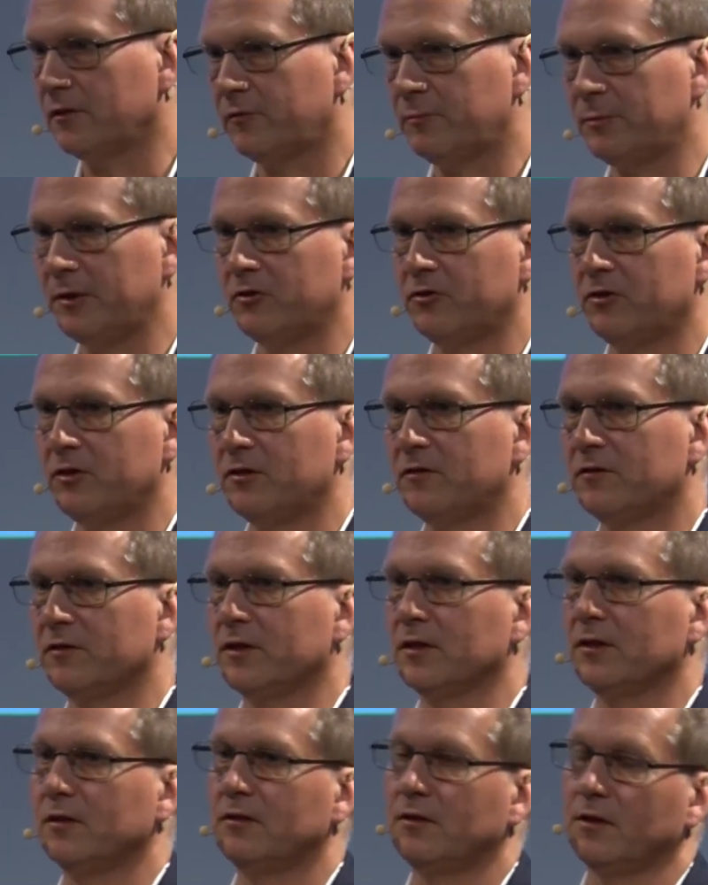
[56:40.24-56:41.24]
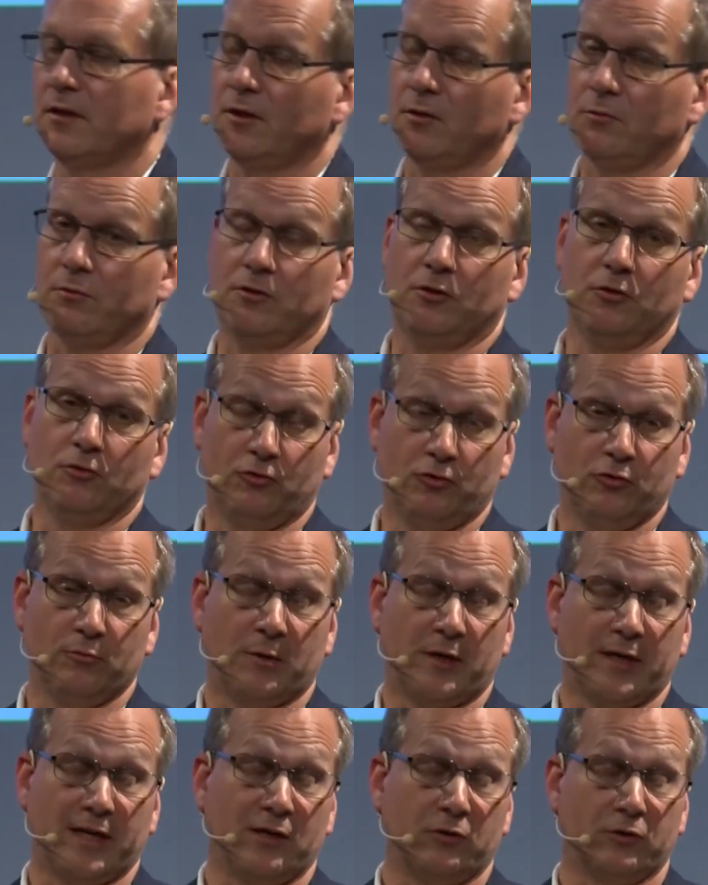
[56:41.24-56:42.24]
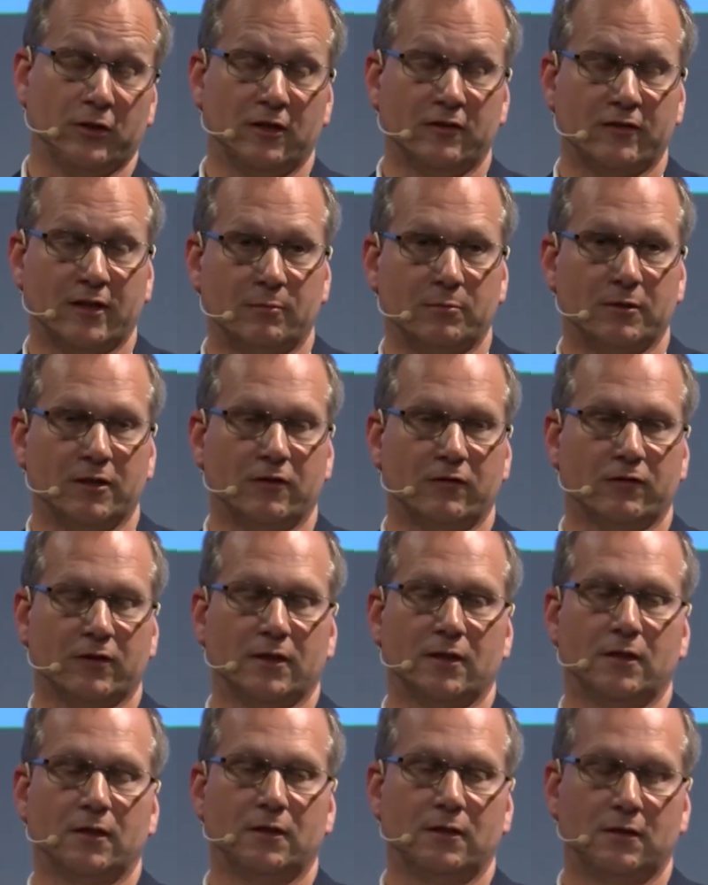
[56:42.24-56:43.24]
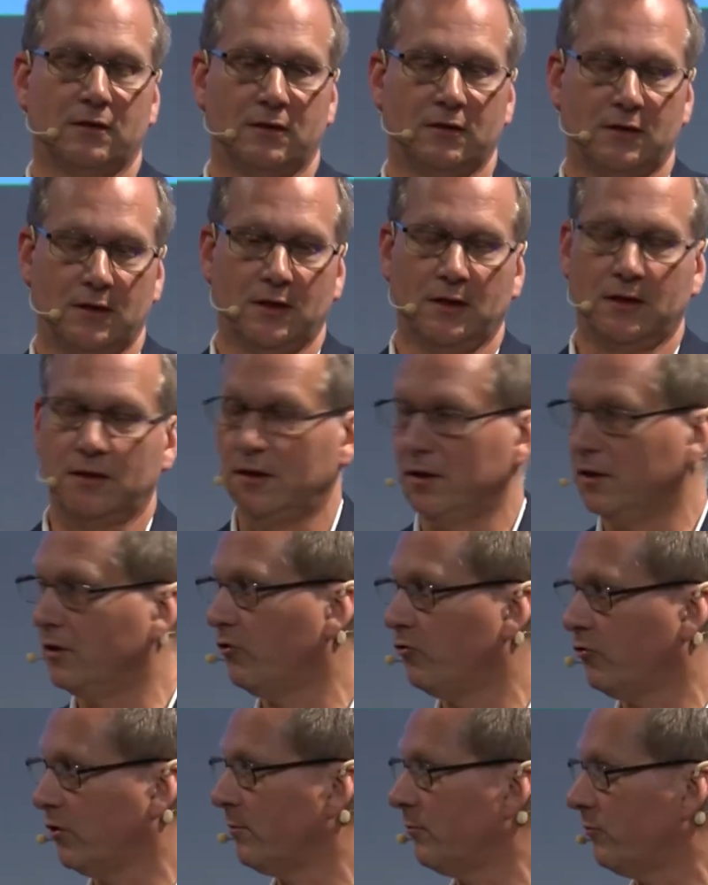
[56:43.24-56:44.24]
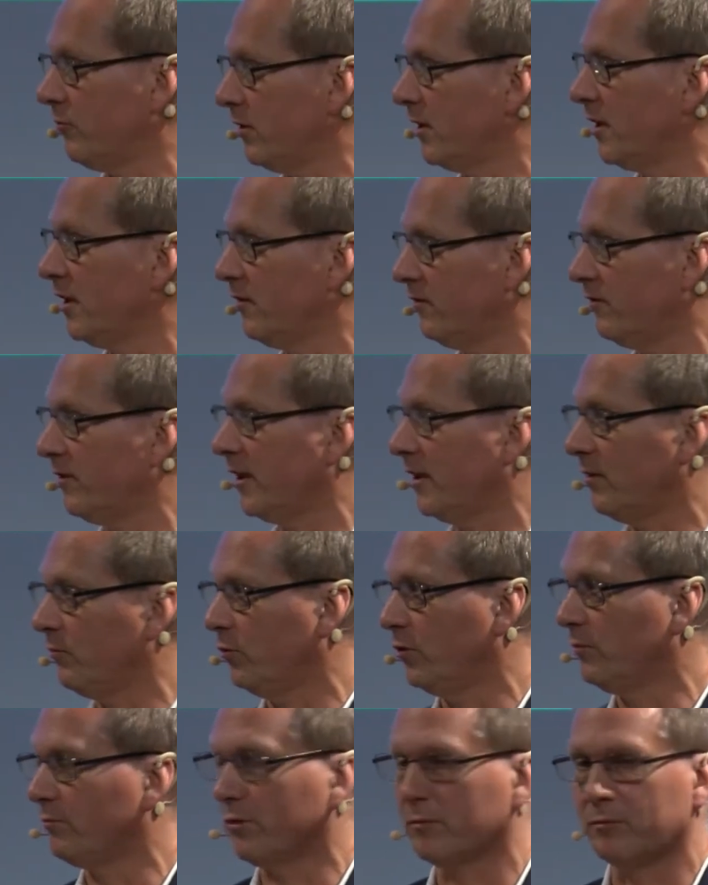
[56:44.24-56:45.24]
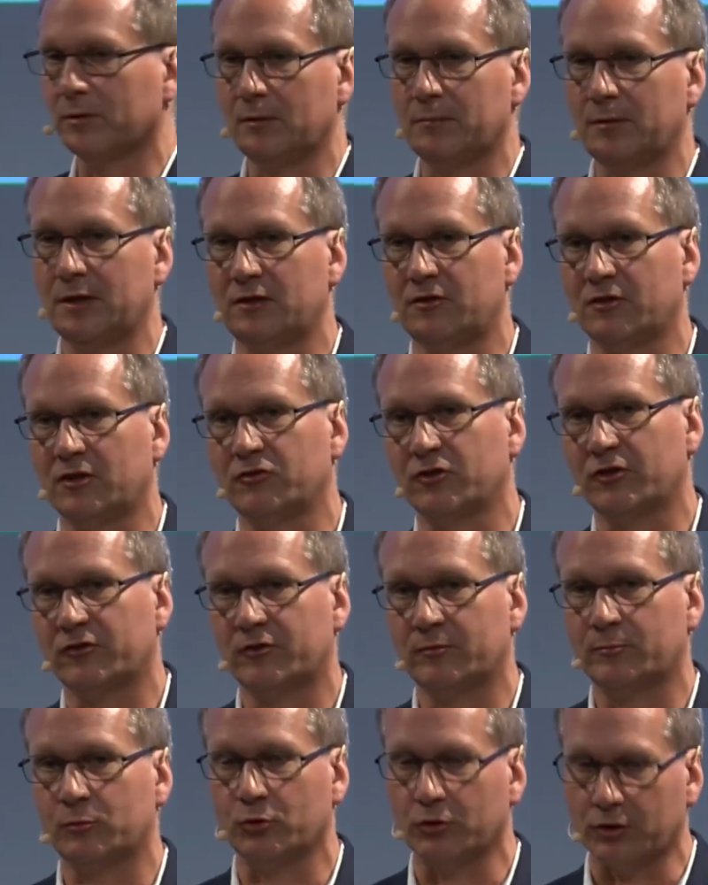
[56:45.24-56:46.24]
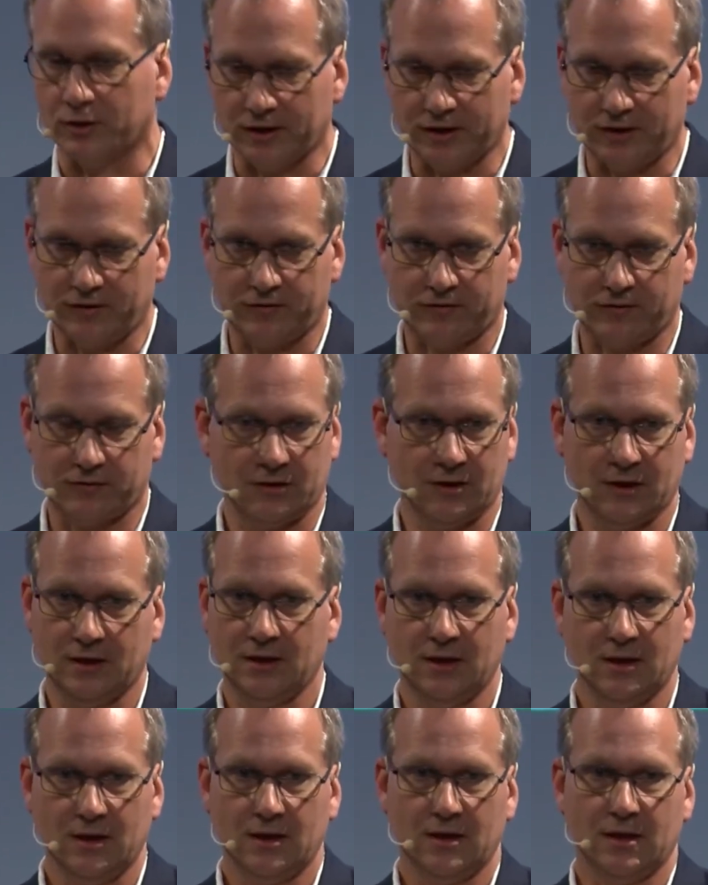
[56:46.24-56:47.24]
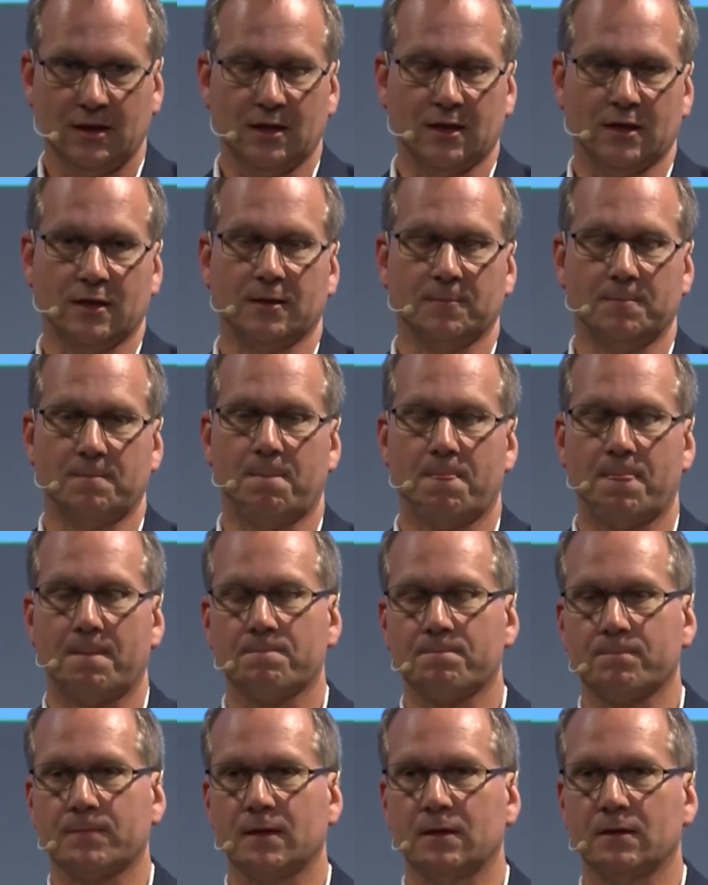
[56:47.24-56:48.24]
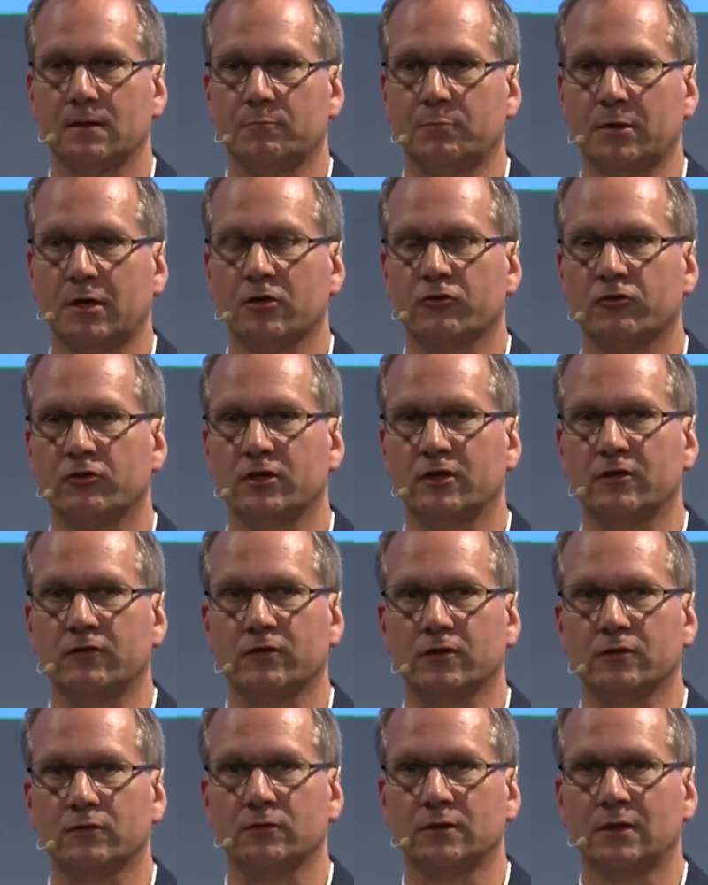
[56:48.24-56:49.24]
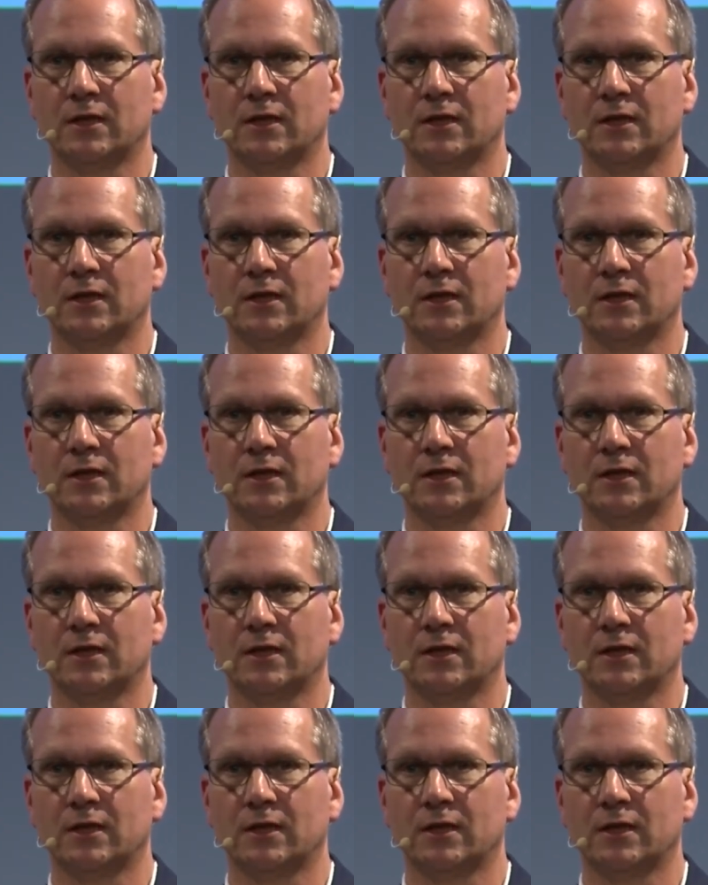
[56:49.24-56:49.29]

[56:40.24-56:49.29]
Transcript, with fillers: species, and you, know, you do buy algae tablets in, in, in, the shop, so I guess they would probably be digestible or at least um, partially so.